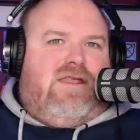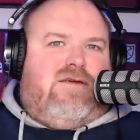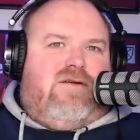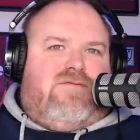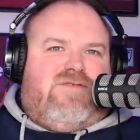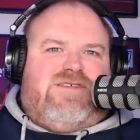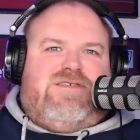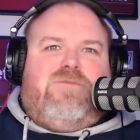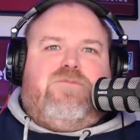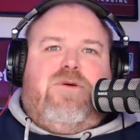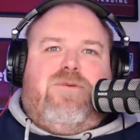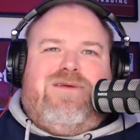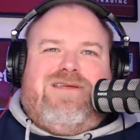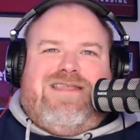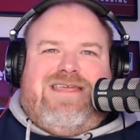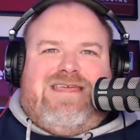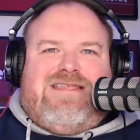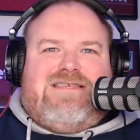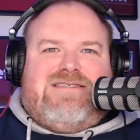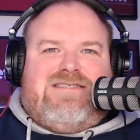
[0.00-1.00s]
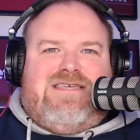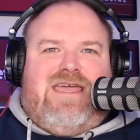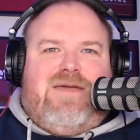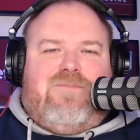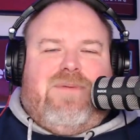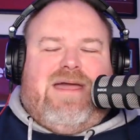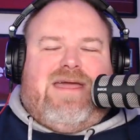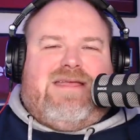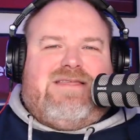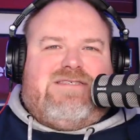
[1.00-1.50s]
obviously the Premier League doesn't get
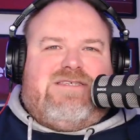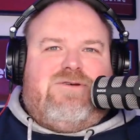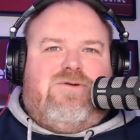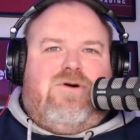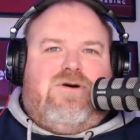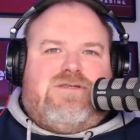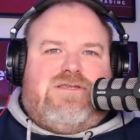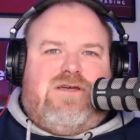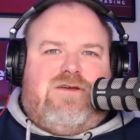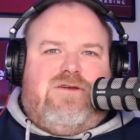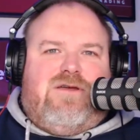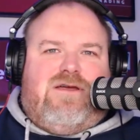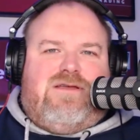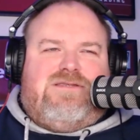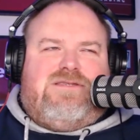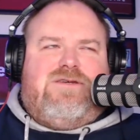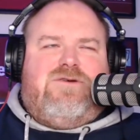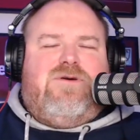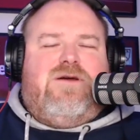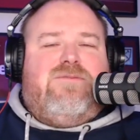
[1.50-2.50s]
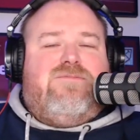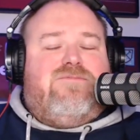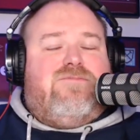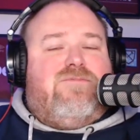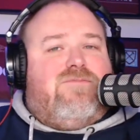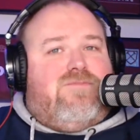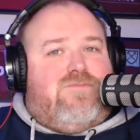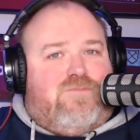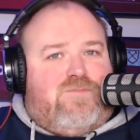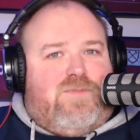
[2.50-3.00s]
back until
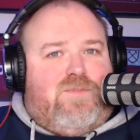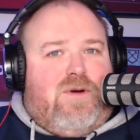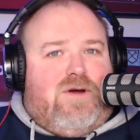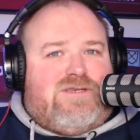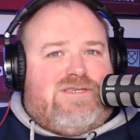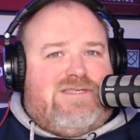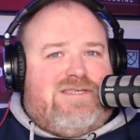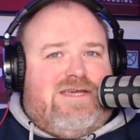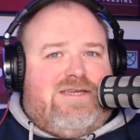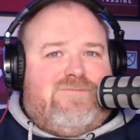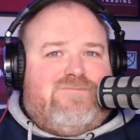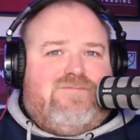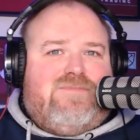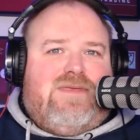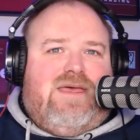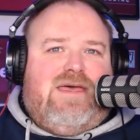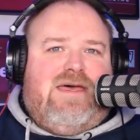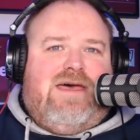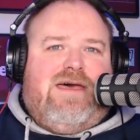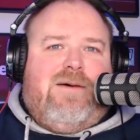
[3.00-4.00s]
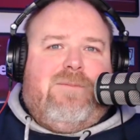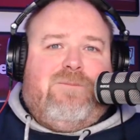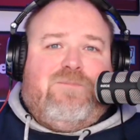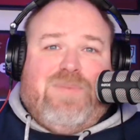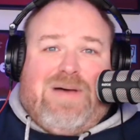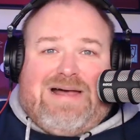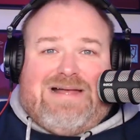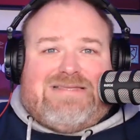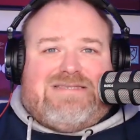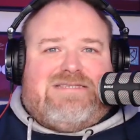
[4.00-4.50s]
Boxing Day.
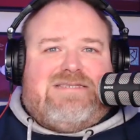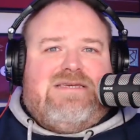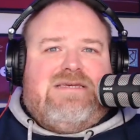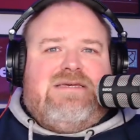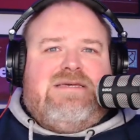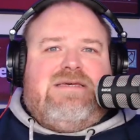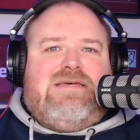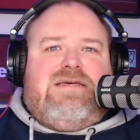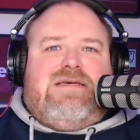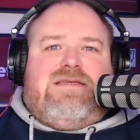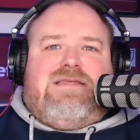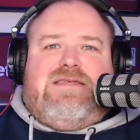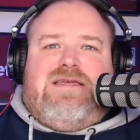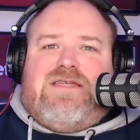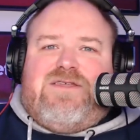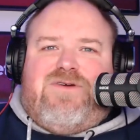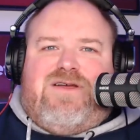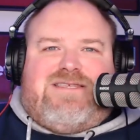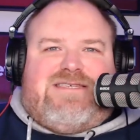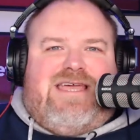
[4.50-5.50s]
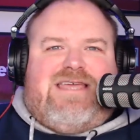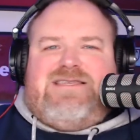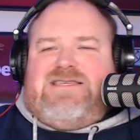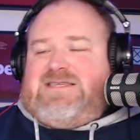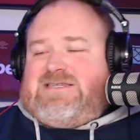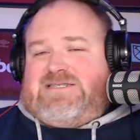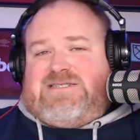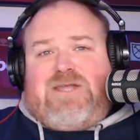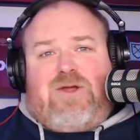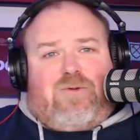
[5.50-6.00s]
But the under-18s are
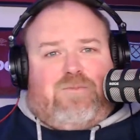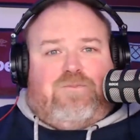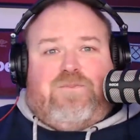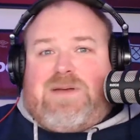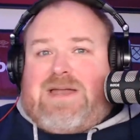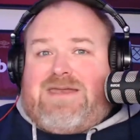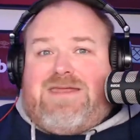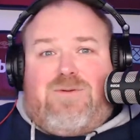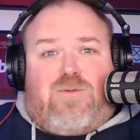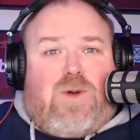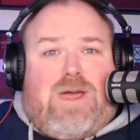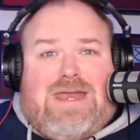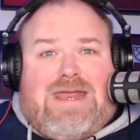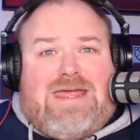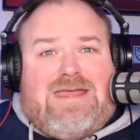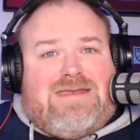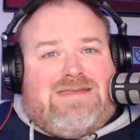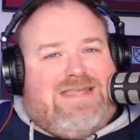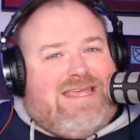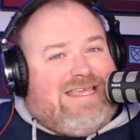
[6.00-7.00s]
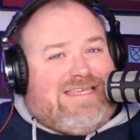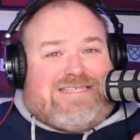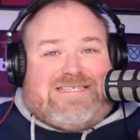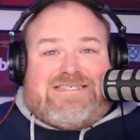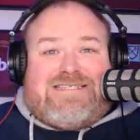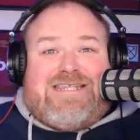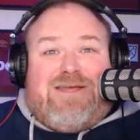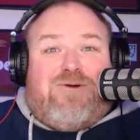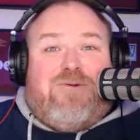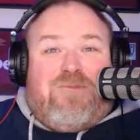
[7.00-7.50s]
still bloody winning. They're
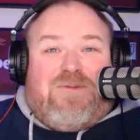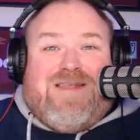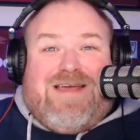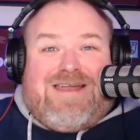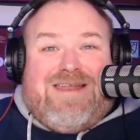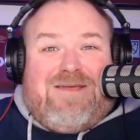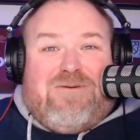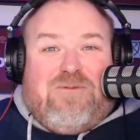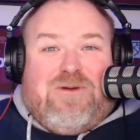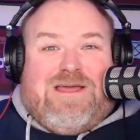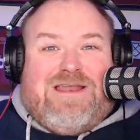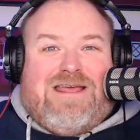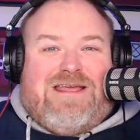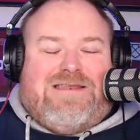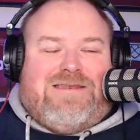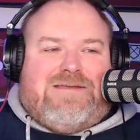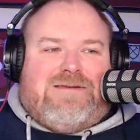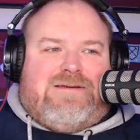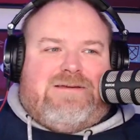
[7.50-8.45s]
still bloody winning.